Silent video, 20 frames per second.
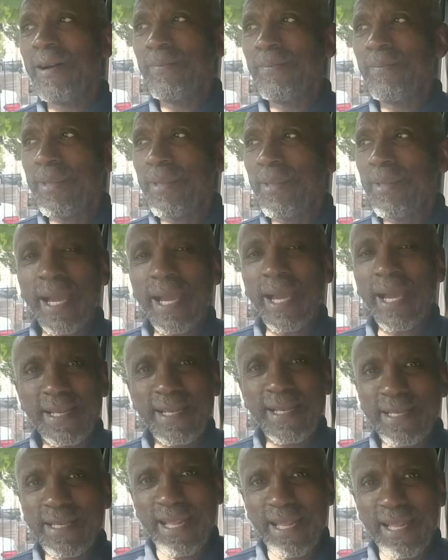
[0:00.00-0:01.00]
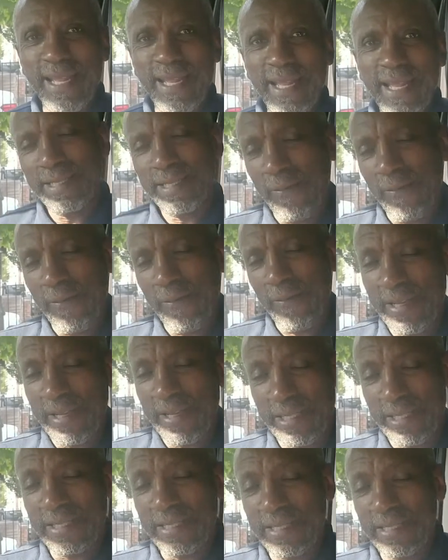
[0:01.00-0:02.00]
back in the days, there's a lot of things we
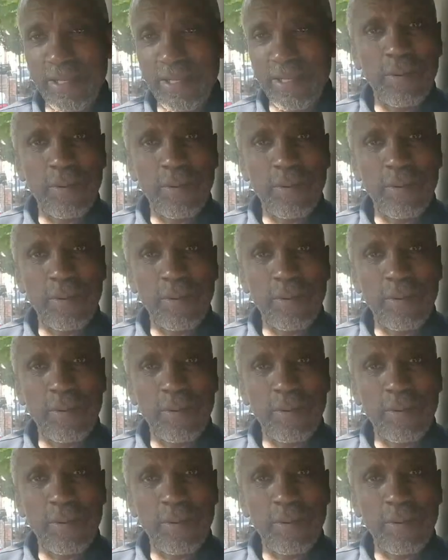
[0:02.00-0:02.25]
didn't know.